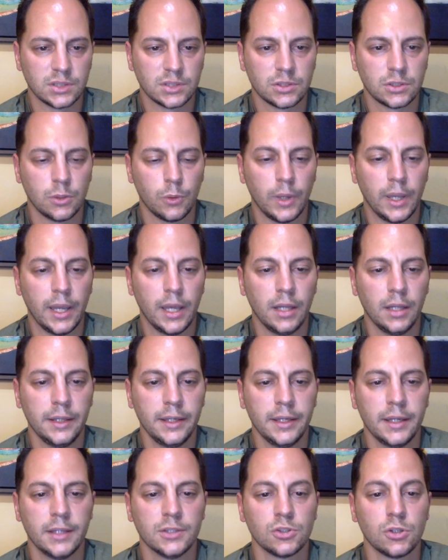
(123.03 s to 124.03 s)
So,
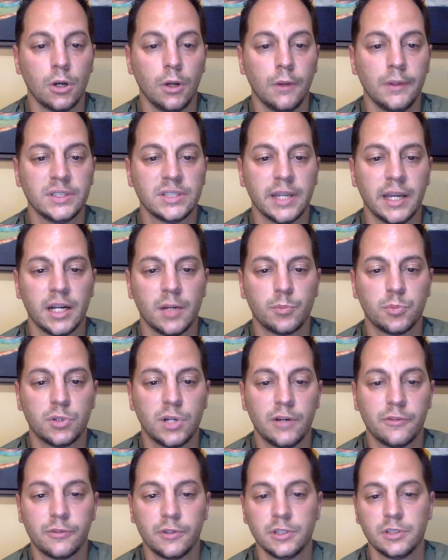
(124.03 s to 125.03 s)
Elliot has always had a
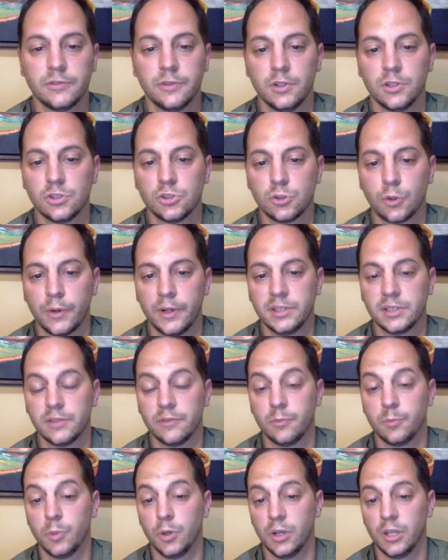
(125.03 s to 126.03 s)
preference for the stories of
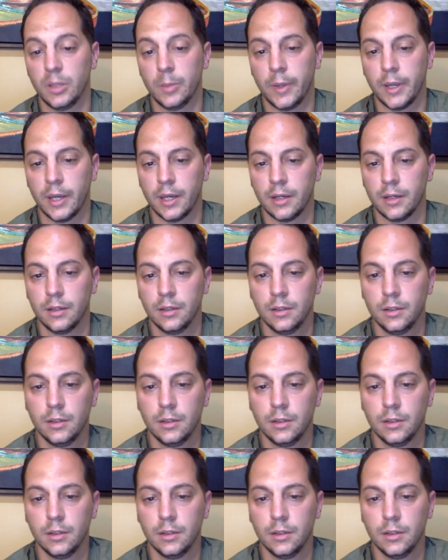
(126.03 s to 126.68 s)
Boogeyman,